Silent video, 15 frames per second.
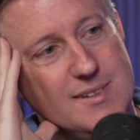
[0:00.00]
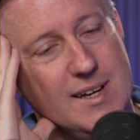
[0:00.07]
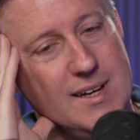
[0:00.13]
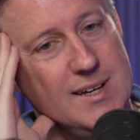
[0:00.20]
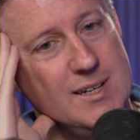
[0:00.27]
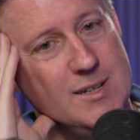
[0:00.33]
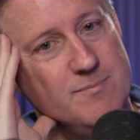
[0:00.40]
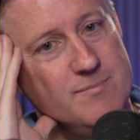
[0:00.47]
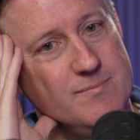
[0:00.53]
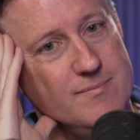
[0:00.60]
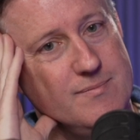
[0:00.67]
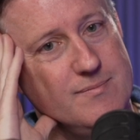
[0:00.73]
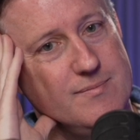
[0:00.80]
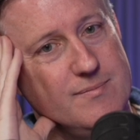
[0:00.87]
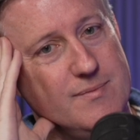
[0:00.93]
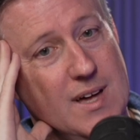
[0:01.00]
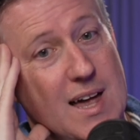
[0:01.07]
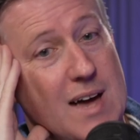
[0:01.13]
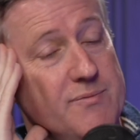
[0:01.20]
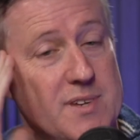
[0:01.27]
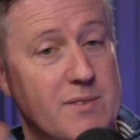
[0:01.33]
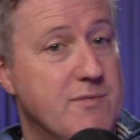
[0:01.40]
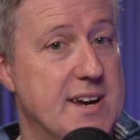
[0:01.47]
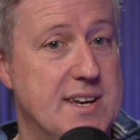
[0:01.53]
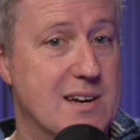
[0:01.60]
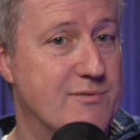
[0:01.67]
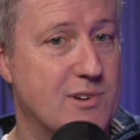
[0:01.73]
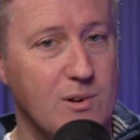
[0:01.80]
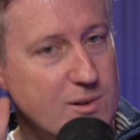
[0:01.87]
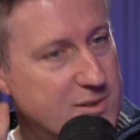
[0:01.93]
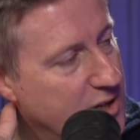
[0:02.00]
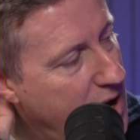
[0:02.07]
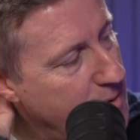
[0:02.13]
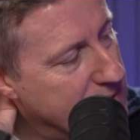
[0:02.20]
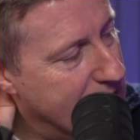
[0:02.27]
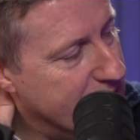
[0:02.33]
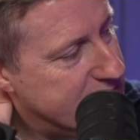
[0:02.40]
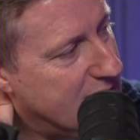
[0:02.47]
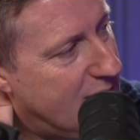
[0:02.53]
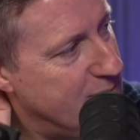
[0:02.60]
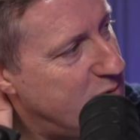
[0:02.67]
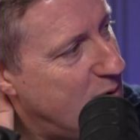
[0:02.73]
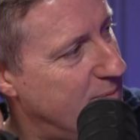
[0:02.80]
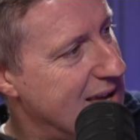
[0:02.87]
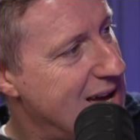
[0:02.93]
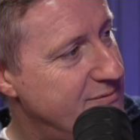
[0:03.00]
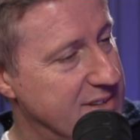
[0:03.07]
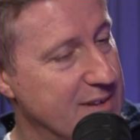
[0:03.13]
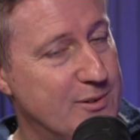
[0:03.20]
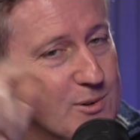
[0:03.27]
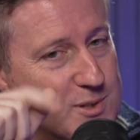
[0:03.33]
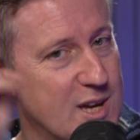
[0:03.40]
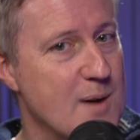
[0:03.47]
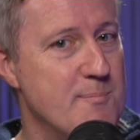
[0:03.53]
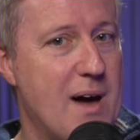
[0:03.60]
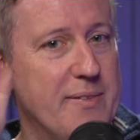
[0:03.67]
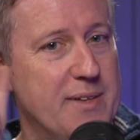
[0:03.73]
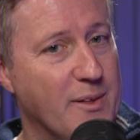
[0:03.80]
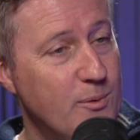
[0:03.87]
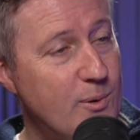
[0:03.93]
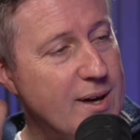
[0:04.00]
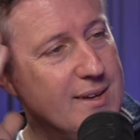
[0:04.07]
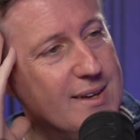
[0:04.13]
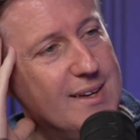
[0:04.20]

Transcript: I haven't done radio for a long time now, so I'd probably have difficulty going back the other way.